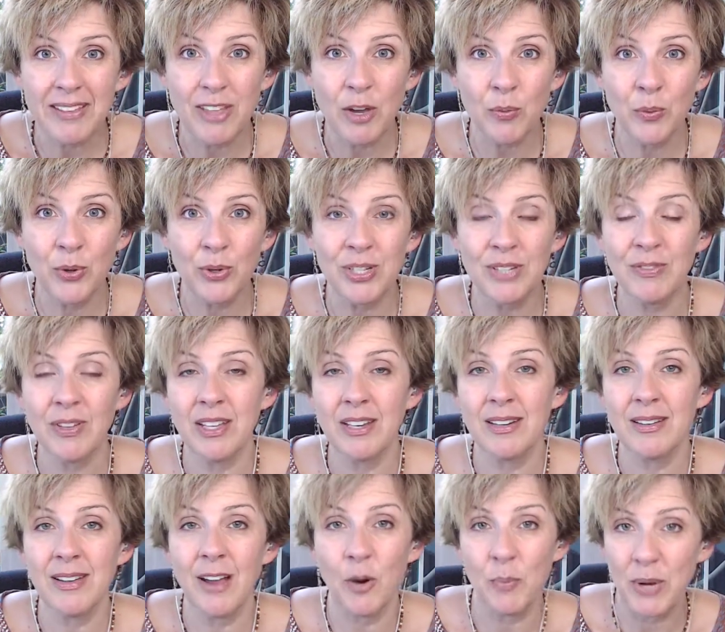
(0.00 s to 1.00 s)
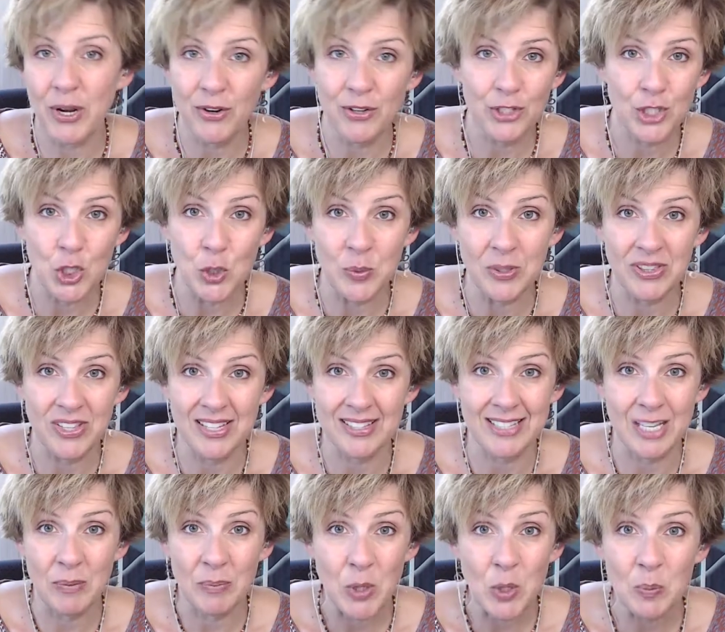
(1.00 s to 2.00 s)
that weren't even our parents doing things
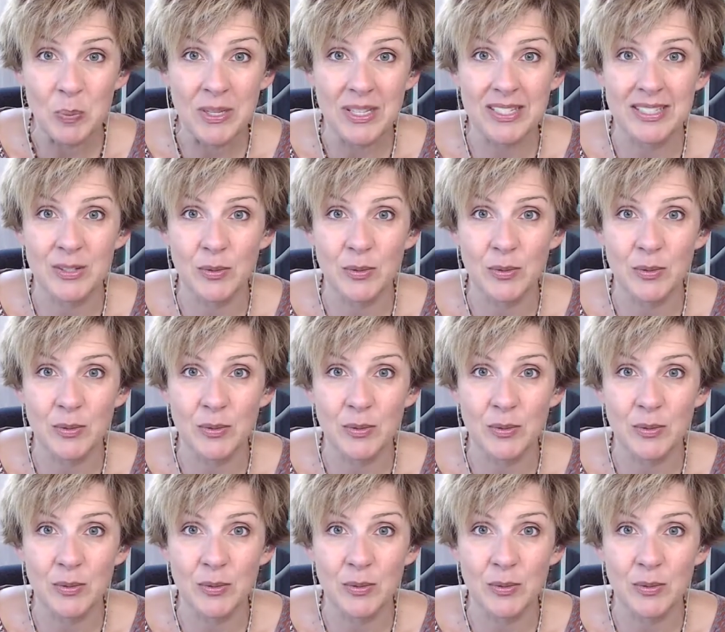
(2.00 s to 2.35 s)
on purpose.